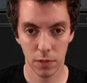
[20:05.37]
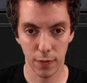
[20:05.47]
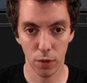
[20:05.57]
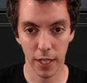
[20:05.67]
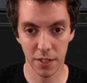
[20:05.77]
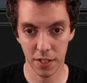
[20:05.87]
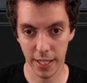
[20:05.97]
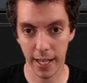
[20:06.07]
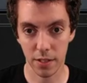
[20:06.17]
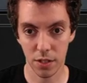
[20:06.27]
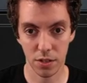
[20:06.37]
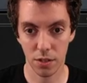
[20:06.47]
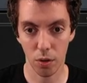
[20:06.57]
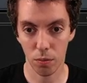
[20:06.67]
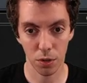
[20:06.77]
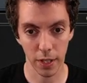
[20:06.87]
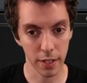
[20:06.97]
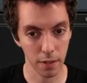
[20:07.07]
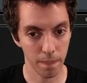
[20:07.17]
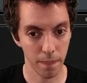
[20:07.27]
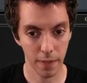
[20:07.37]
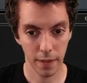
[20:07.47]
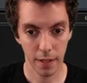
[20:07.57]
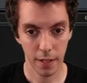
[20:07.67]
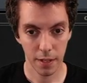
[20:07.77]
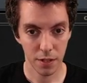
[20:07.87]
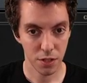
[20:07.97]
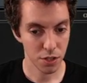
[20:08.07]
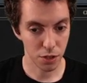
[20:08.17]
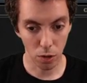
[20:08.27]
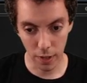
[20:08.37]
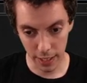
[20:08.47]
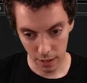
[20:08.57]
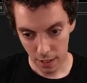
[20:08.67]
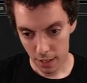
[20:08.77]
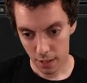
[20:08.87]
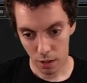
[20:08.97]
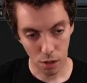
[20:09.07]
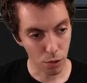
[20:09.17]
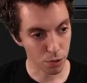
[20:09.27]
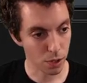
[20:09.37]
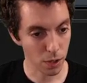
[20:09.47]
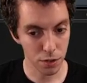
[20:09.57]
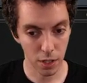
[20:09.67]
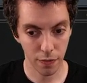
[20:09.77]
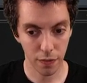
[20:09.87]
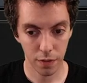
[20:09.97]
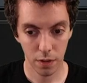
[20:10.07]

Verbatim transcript: Everyone likes these lands. I just don't really like them. Just don't like alternate art stuff.